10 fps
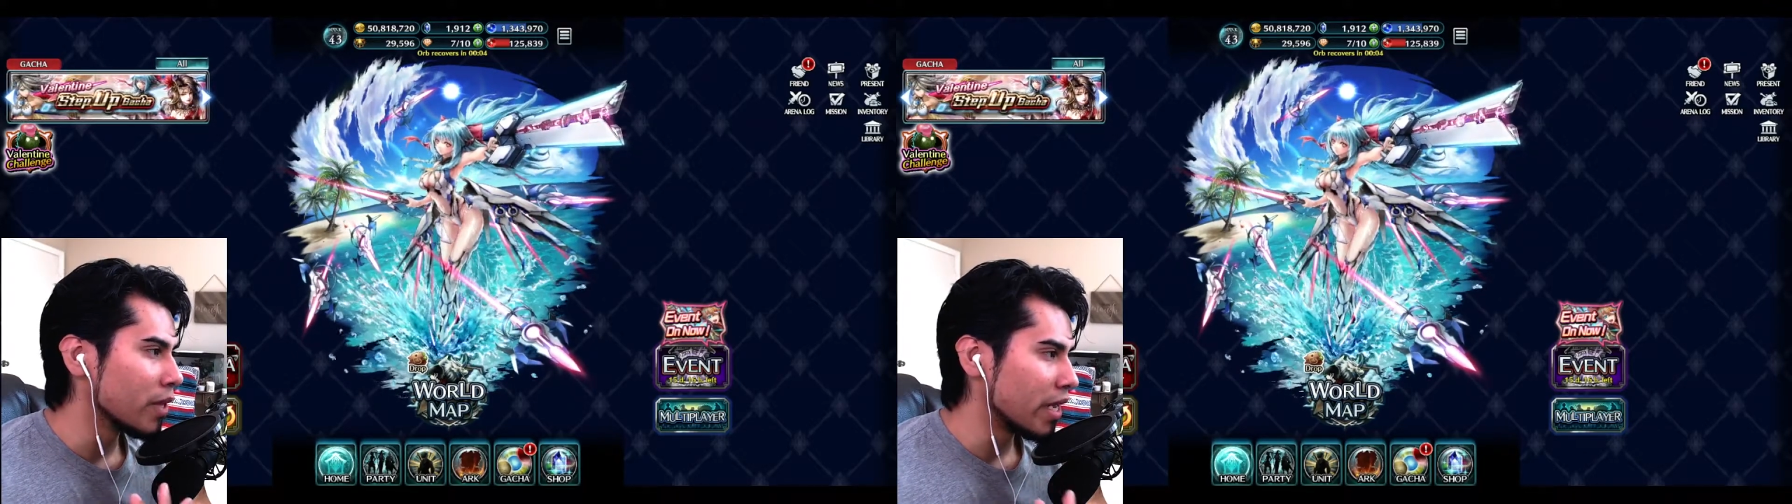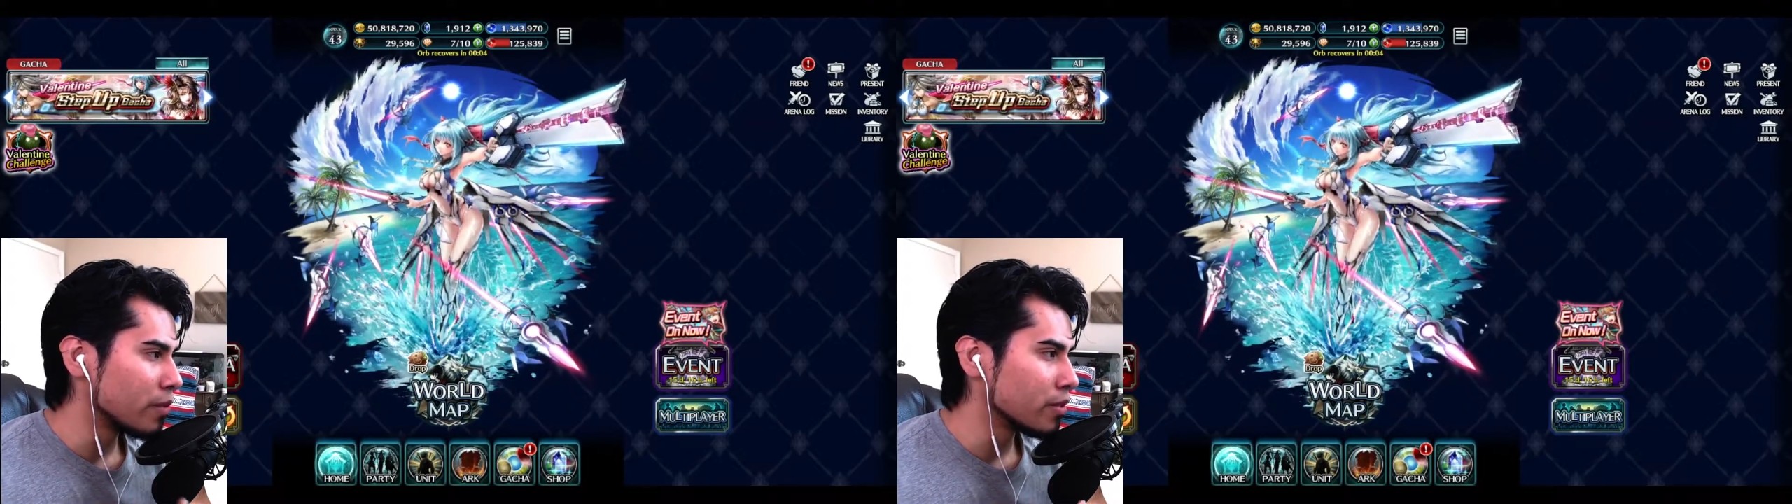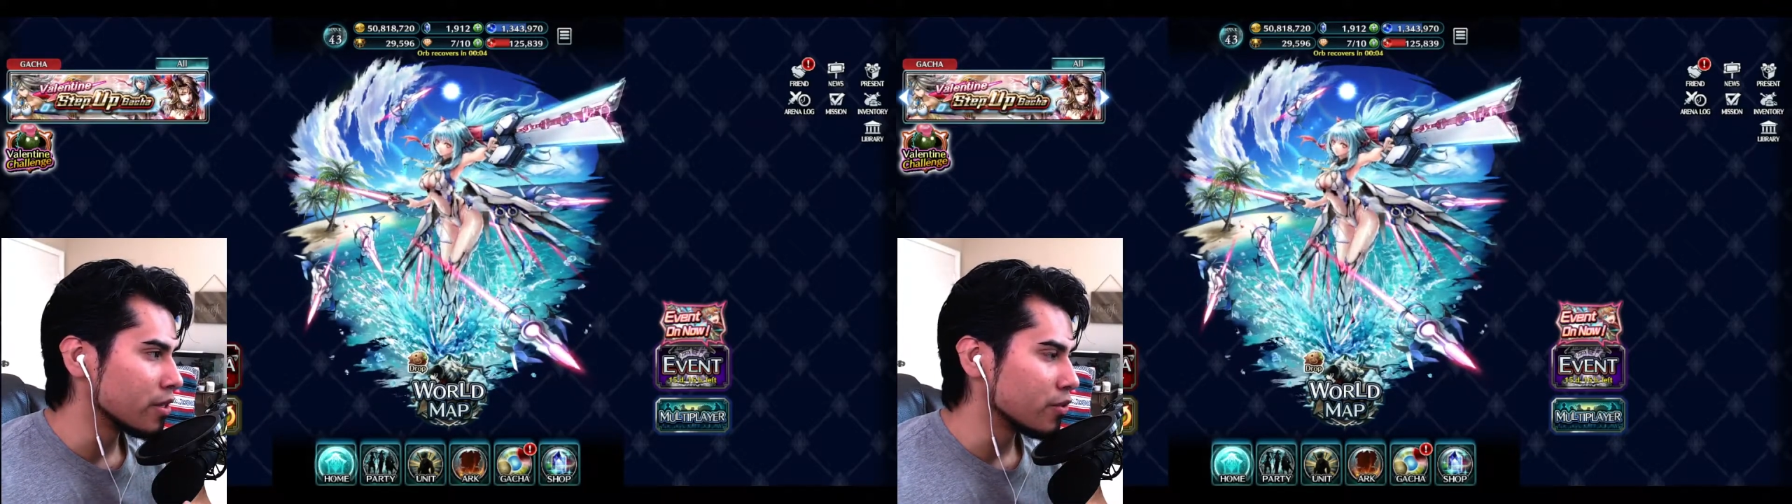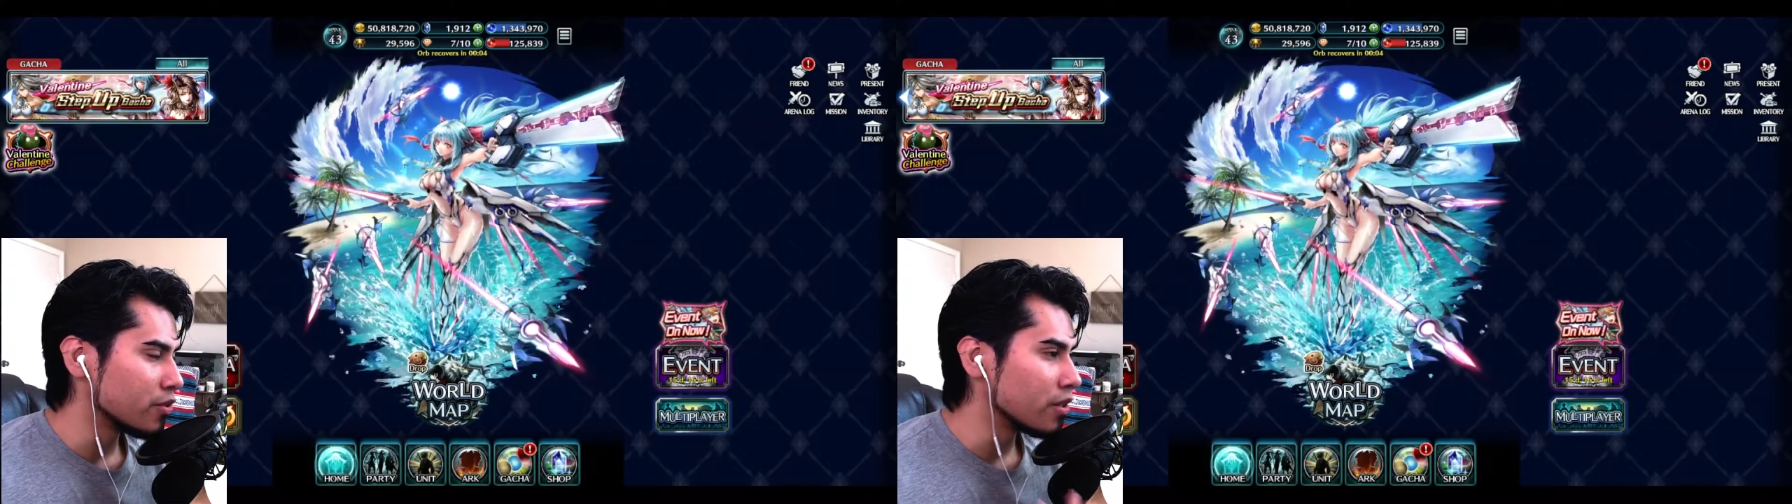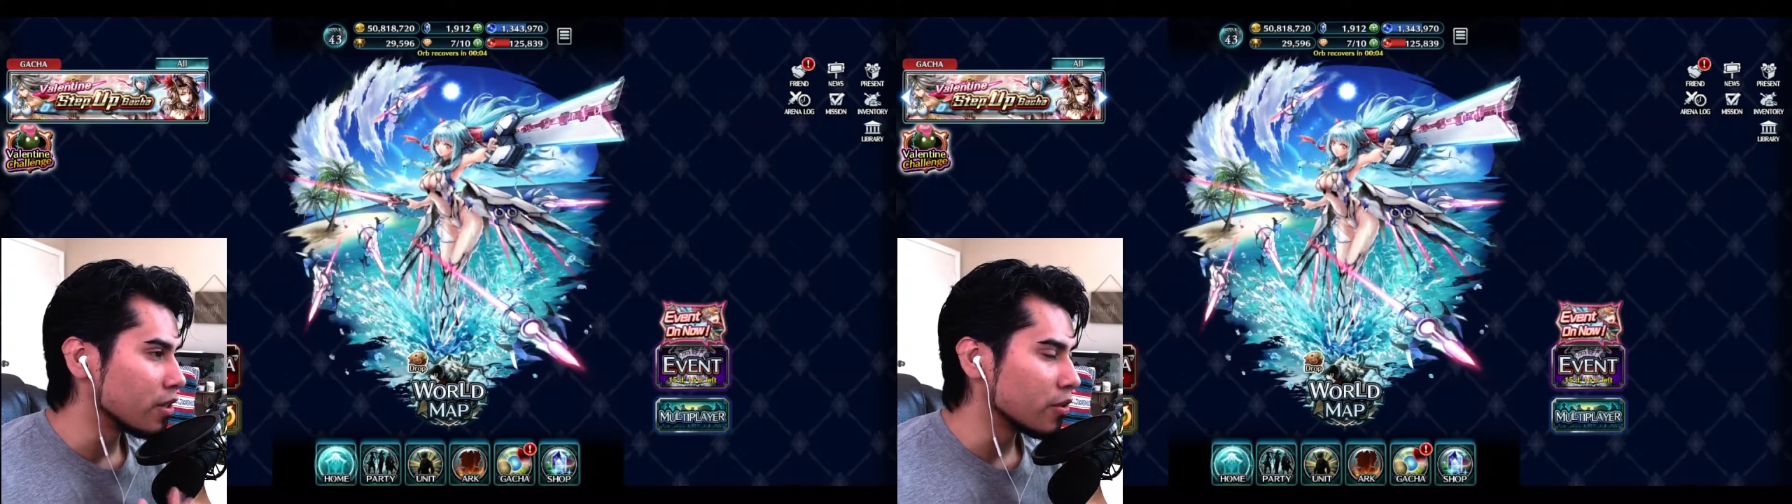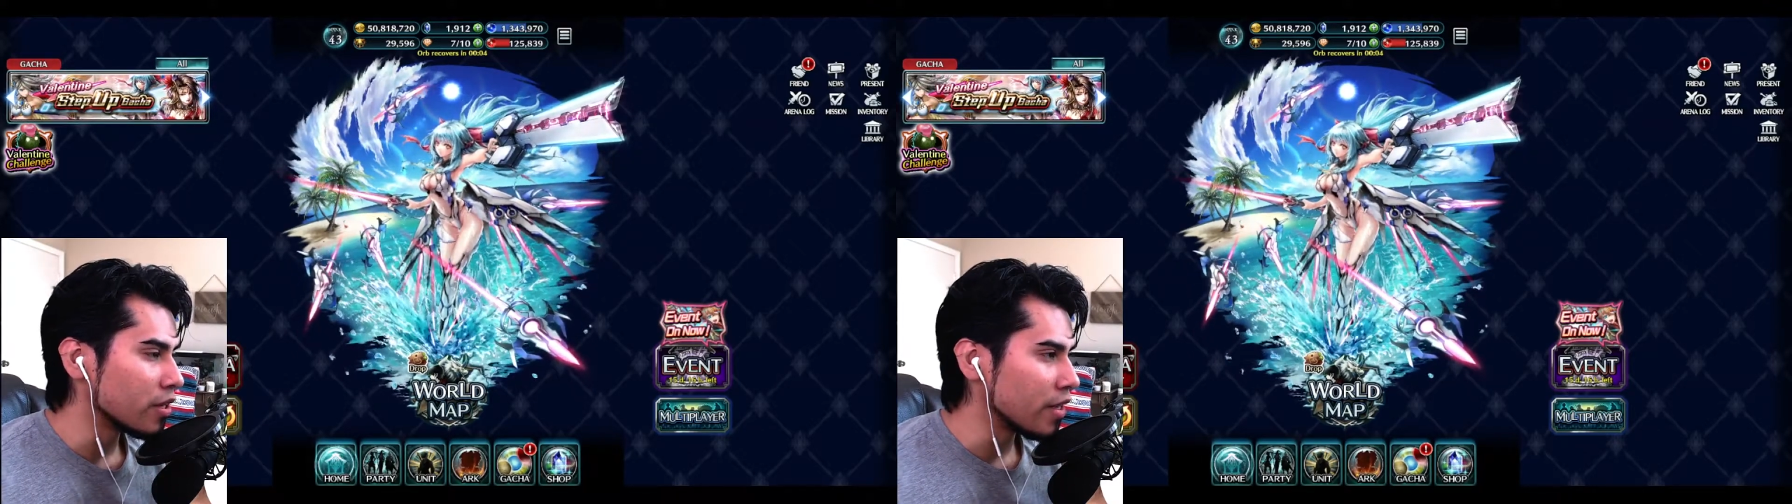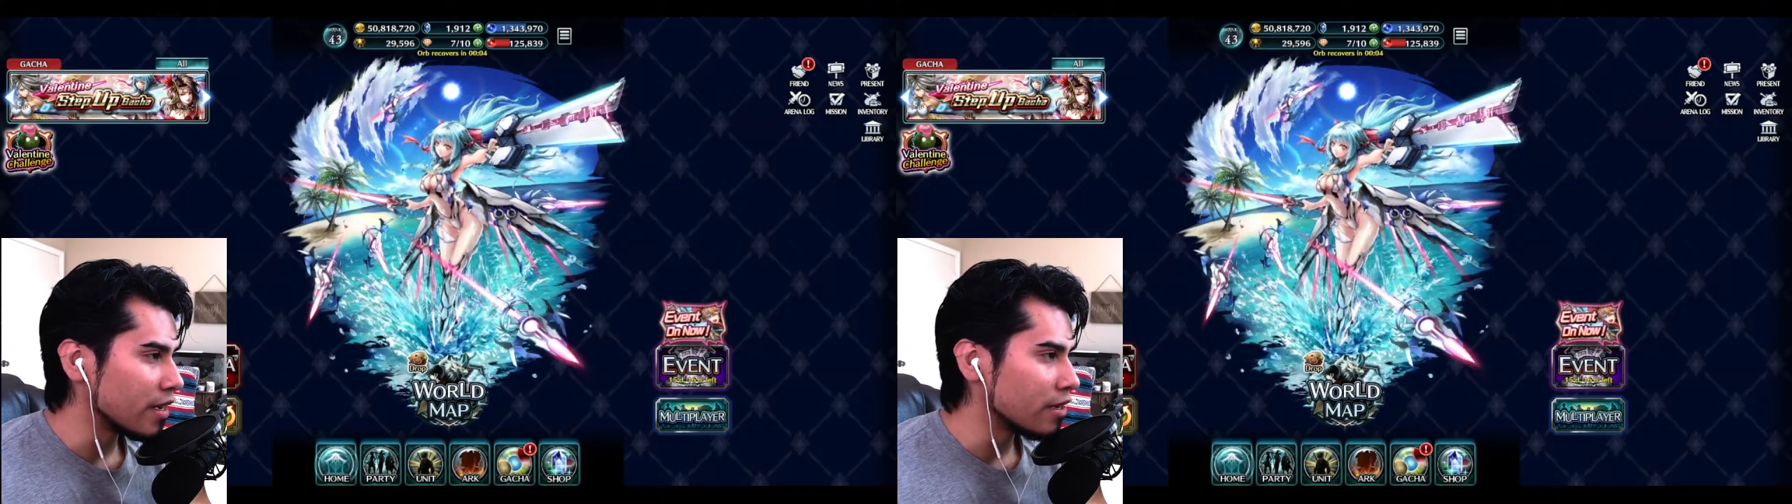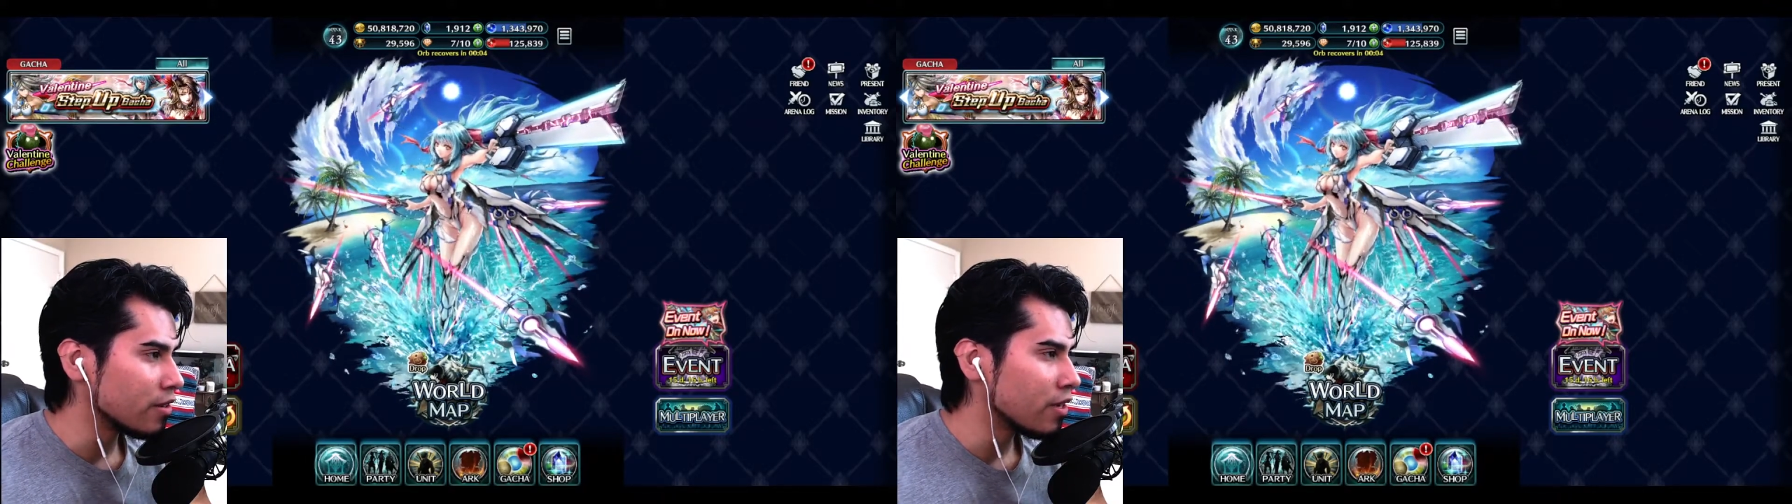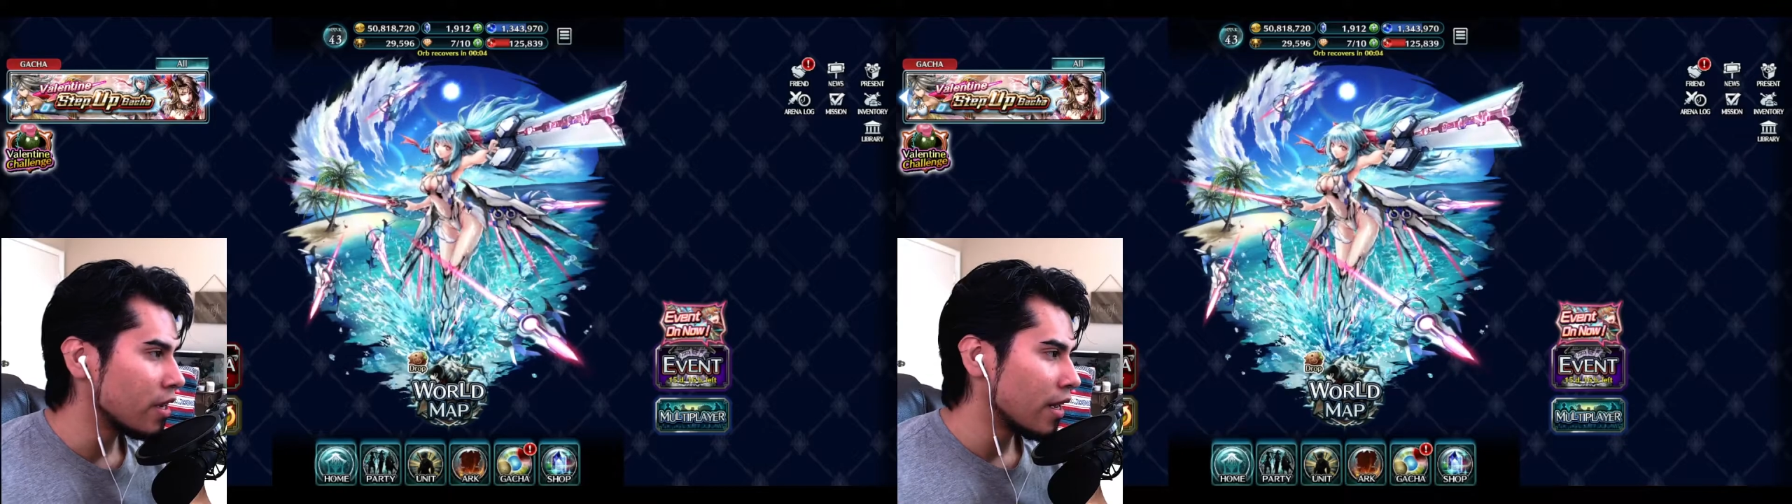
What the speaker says: able to use Glukiel